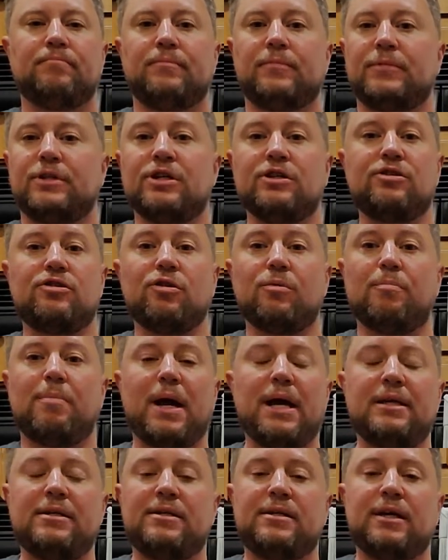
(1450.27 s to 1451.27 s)
Just your
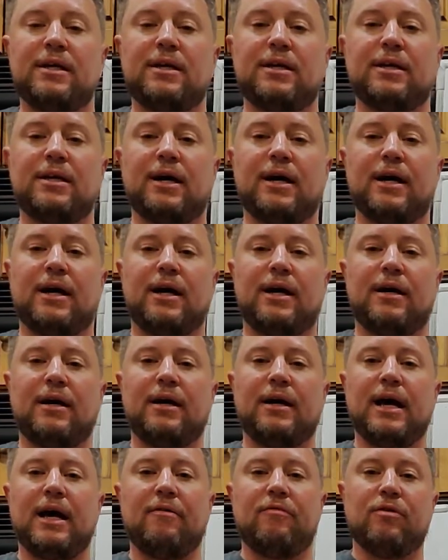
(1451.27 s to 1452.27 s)
basic
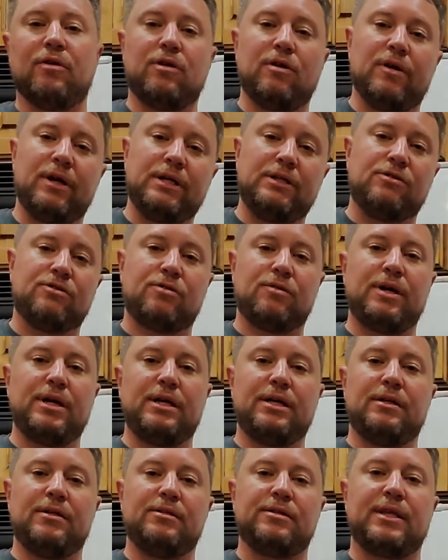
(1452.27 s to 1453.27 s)
evergreen
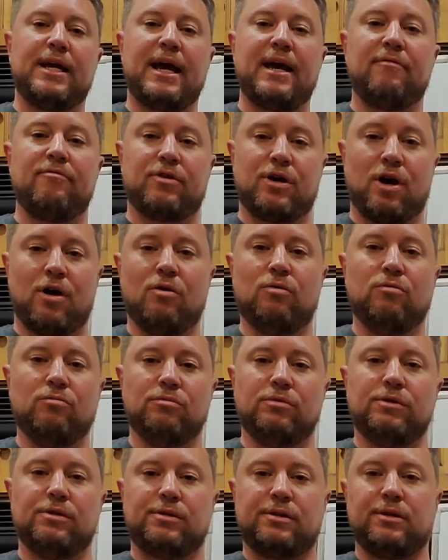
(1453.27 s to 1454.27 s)
trees, they have
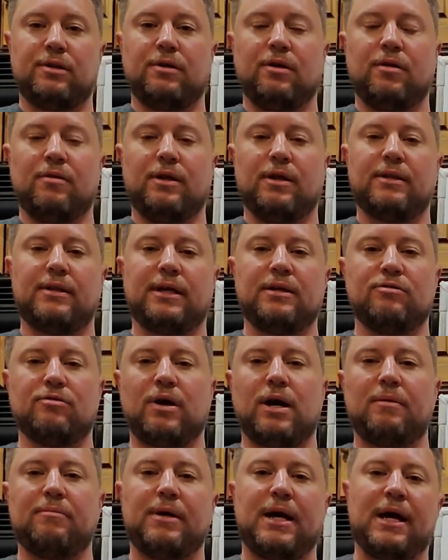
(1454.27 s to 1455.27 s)
cones, that they
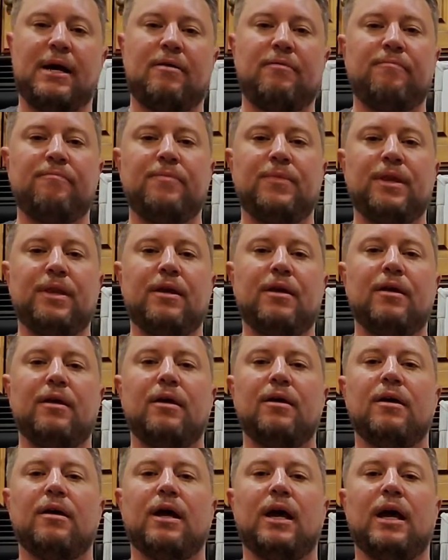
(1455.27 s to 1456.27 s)
drop down.
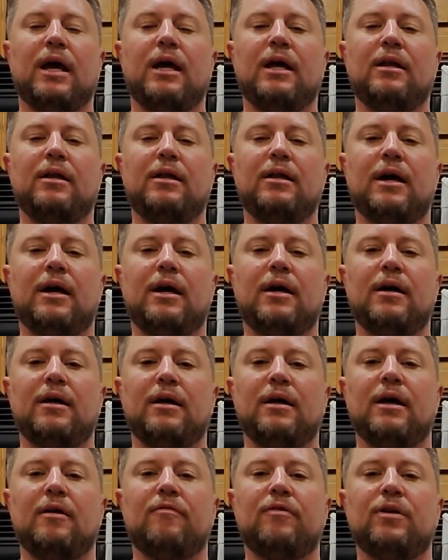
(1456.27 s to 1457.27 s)
And
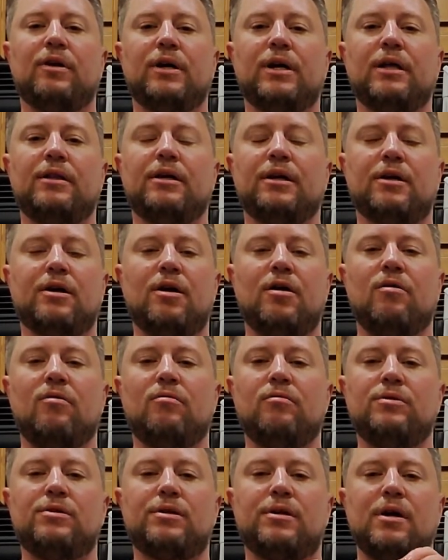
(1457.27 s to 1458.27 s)
if you look at the
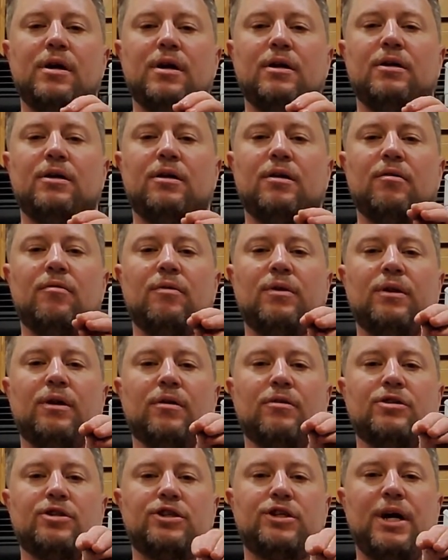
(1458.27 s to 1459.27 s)
cones, when they're
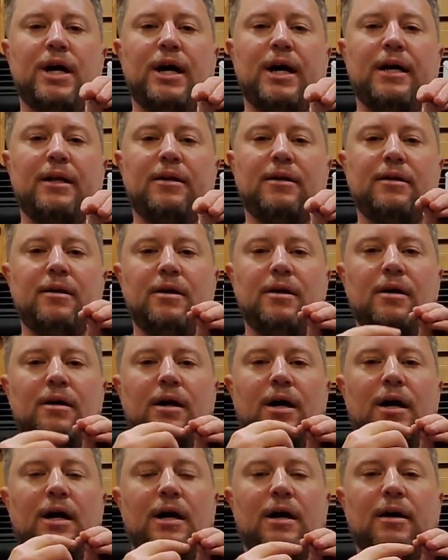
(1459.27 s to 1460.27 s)
shut,
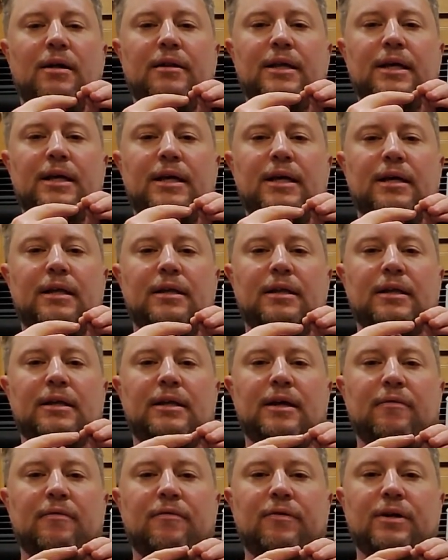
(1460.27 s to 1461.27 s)
the
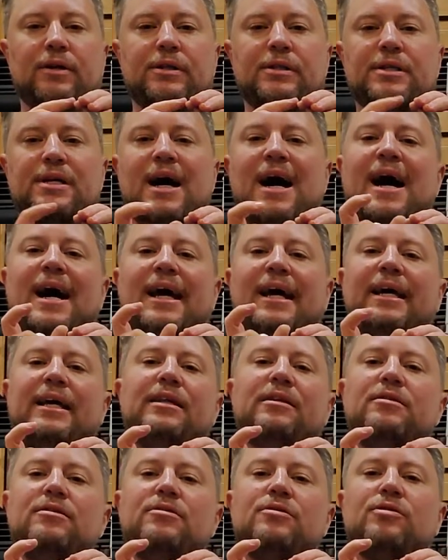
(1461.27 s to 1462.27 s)
different
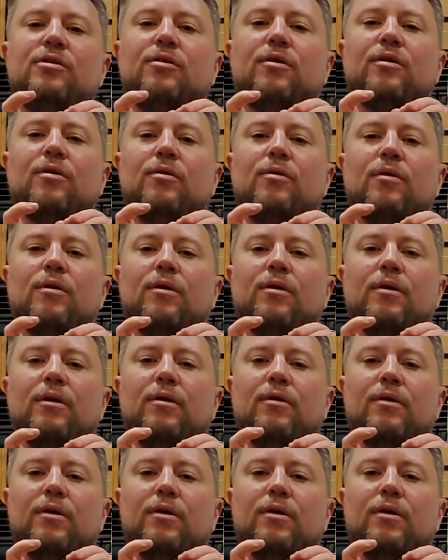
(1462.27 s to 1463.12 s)
tines or